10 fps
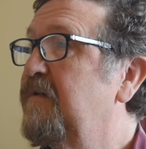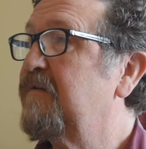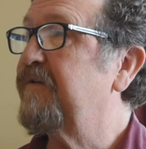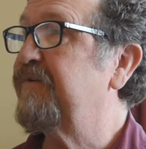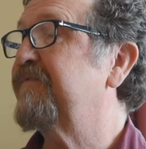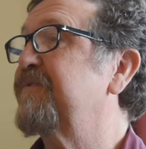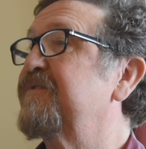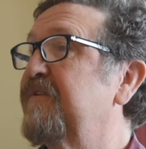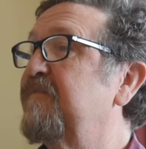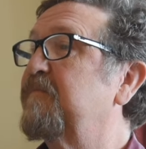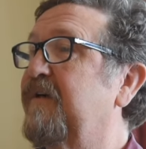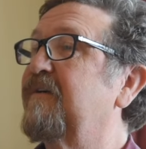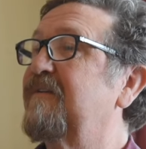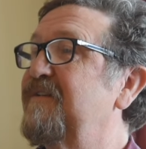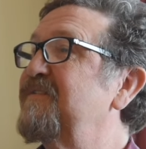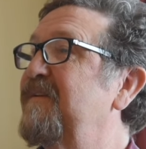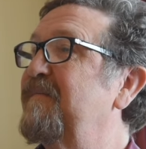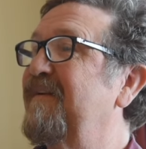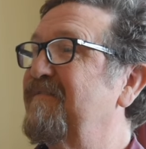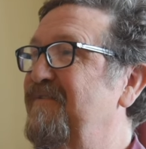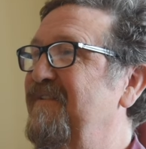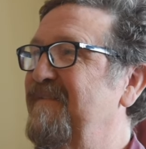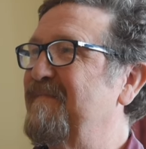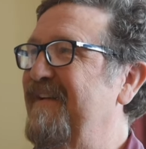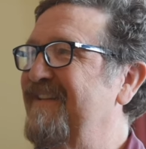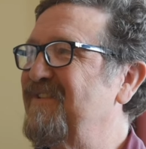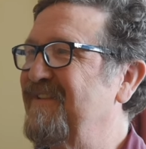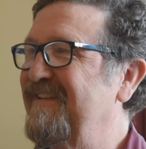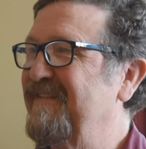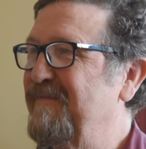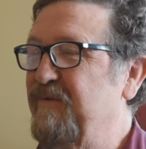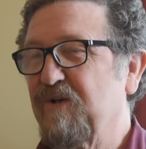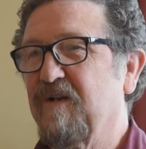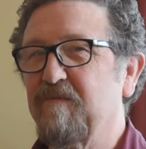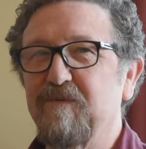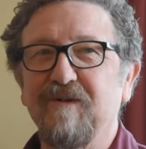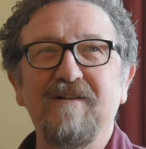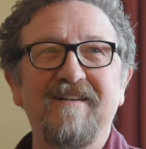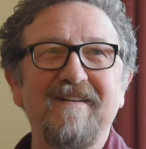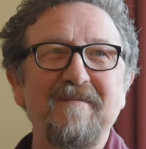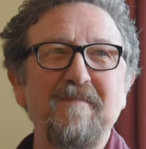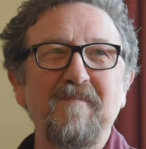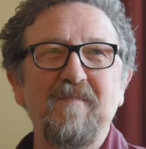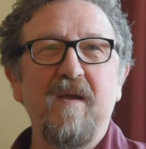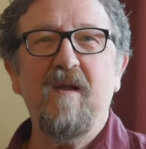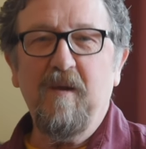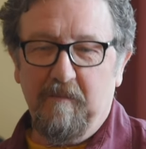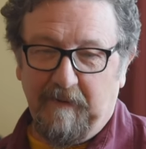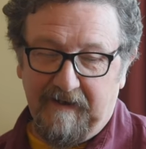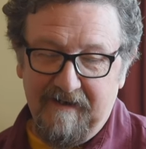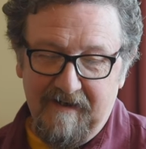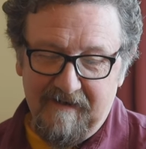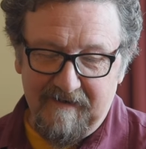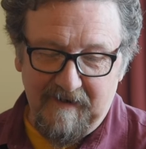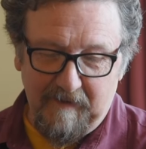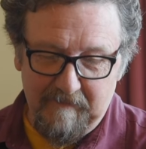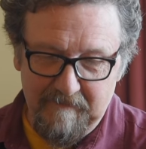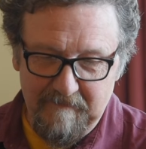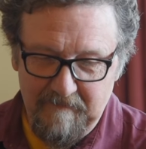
The University of Berkeley is named after him, actually. We call it Berkeley. But, and